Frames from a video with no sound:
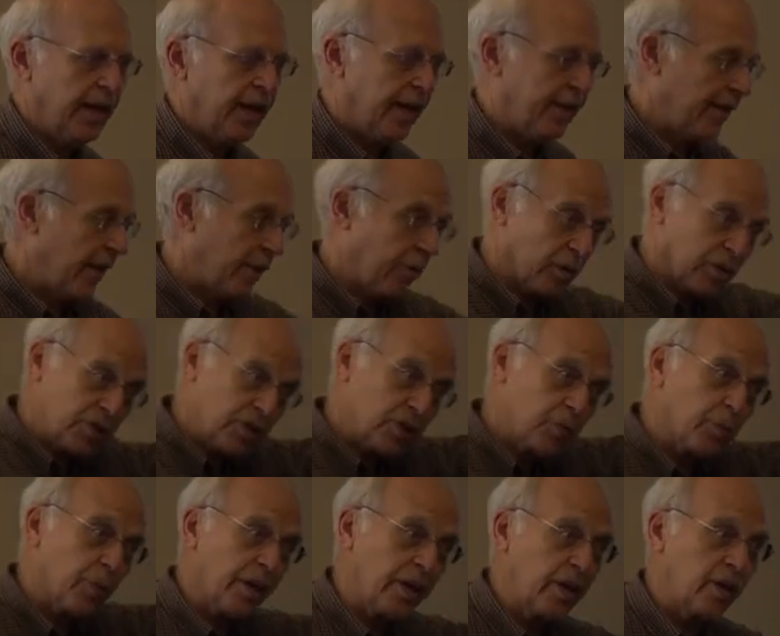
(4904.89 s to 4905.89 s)
And they were
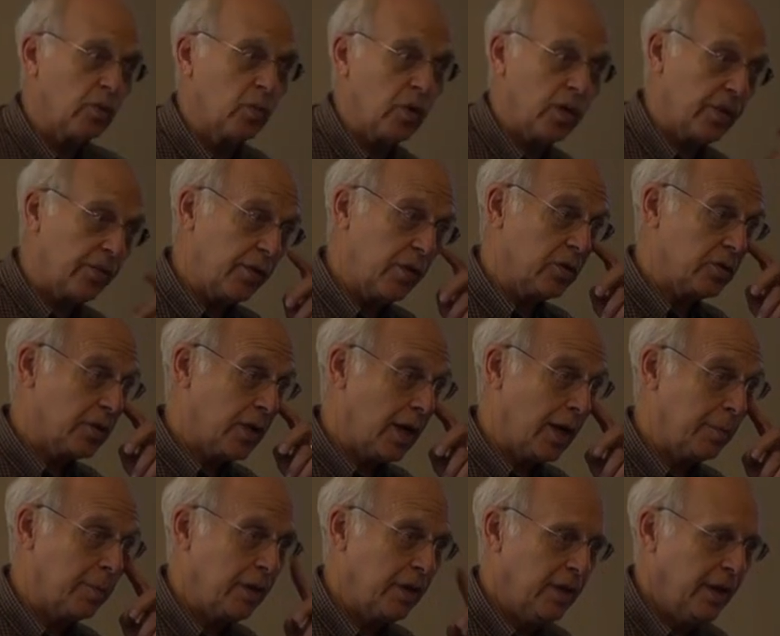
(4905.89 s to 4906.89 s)
just bringing one of those
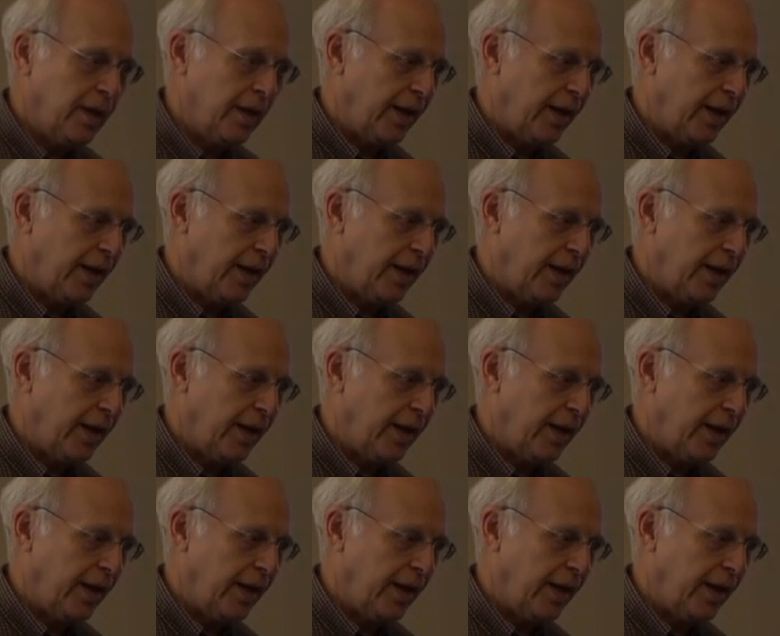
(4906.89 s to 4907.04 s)
up,